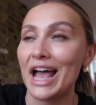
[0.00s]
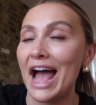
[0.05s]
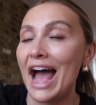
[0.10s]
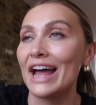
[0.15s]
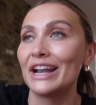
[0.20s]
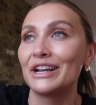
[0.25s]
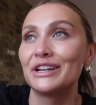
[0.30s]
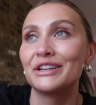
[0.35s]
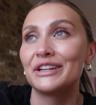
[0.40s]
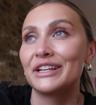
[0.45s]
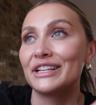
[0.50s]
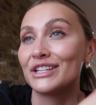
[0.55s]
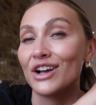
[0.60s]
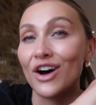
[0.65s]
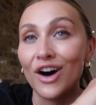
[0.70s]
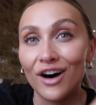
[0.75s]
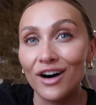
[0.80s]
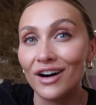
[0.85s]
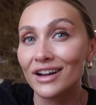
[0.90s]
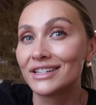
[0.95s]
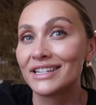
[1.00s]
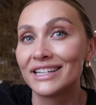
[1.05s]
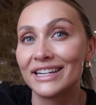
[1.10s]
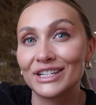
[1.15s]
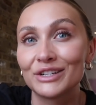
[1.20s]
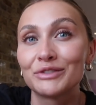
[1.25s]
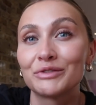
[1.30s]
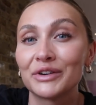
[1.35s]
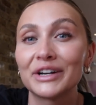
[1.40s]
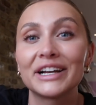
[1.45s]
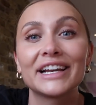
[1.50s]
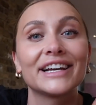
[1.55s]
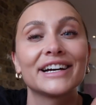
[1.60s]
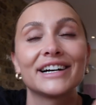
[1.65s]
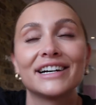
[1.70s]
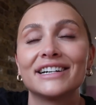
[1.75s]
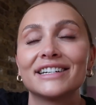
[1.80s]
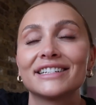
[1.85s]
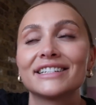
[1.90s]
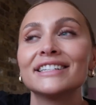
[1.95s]
and it's hard. It's really
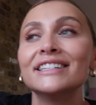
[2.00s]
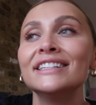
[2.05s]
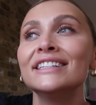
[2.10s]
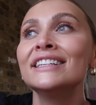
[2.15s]
hard.